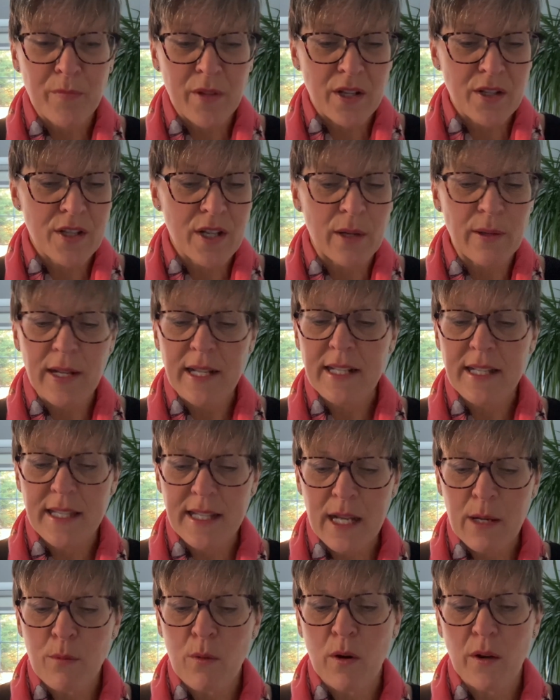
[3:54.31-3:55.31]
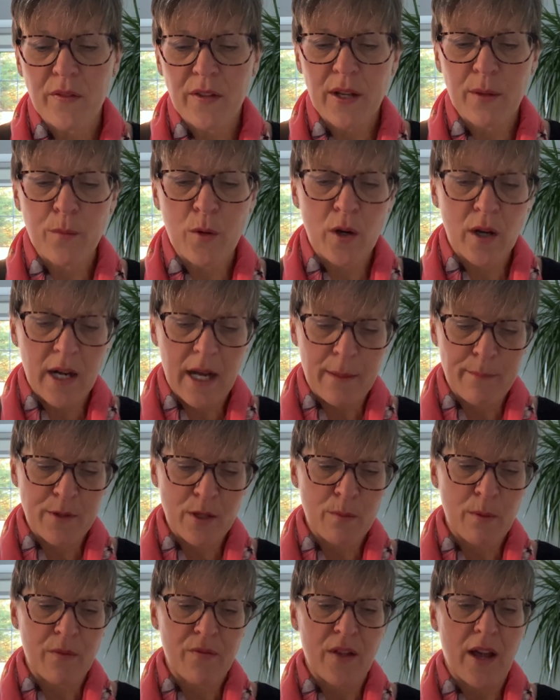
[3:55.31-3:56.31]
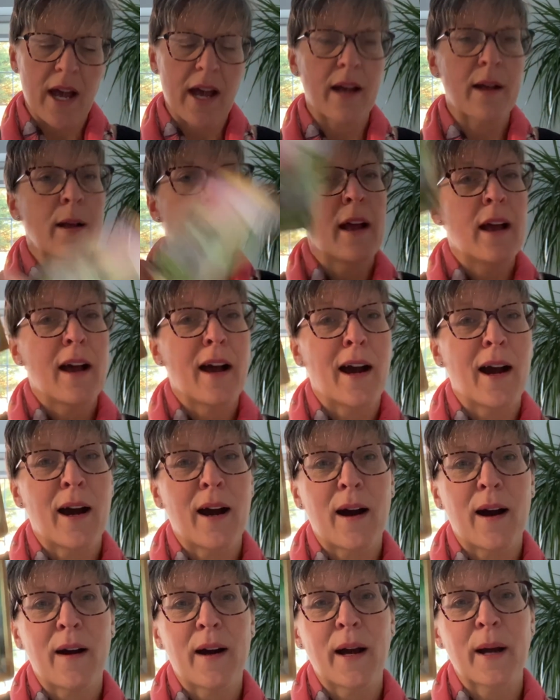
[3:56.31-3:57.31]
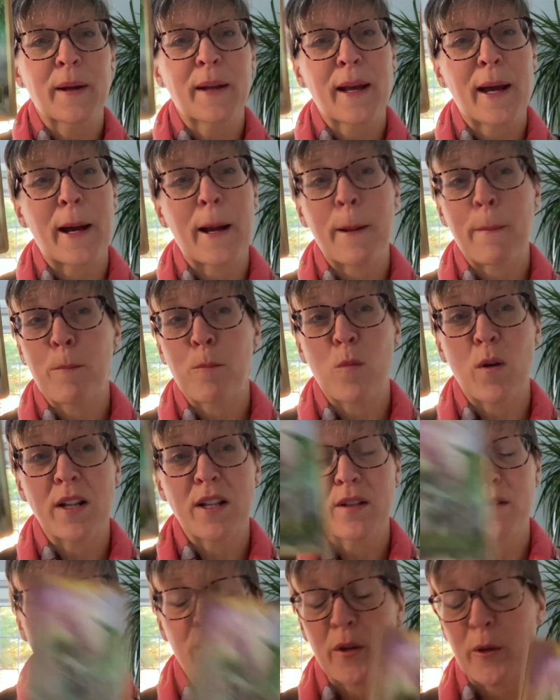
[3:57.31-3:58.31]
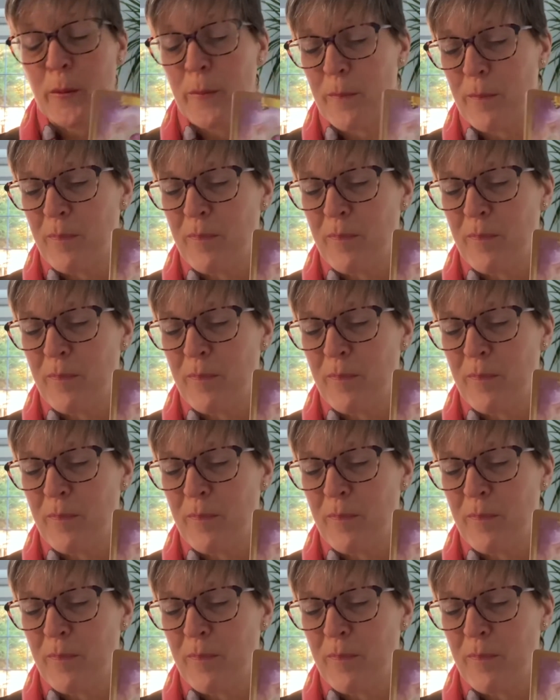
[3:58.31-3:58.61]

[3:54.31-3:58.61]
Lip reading: So let's see what comes with that. Ah, okay, wonderful.